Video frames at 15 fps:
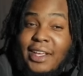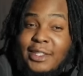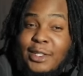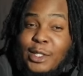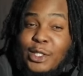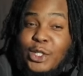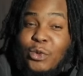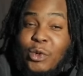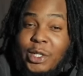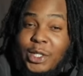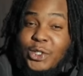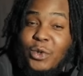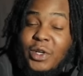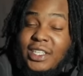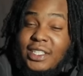like the
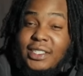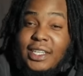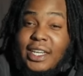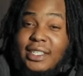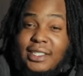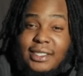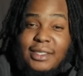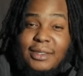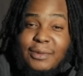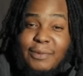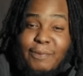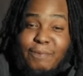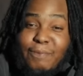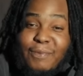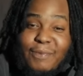2026
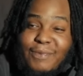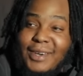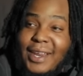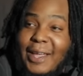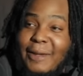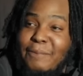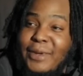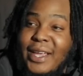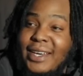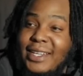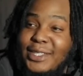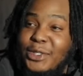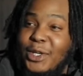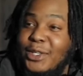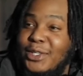like
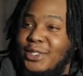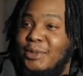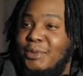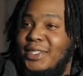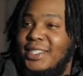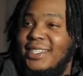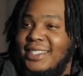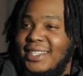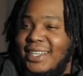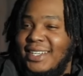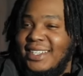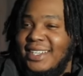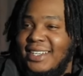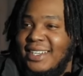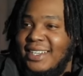Bentley truck or some shit. Yeah.
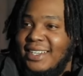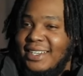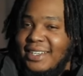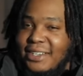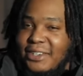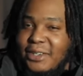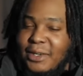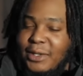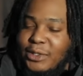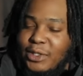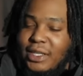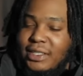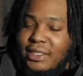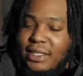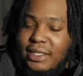Like, you know what I'm
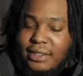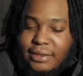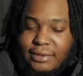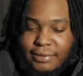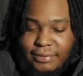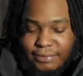trying to say?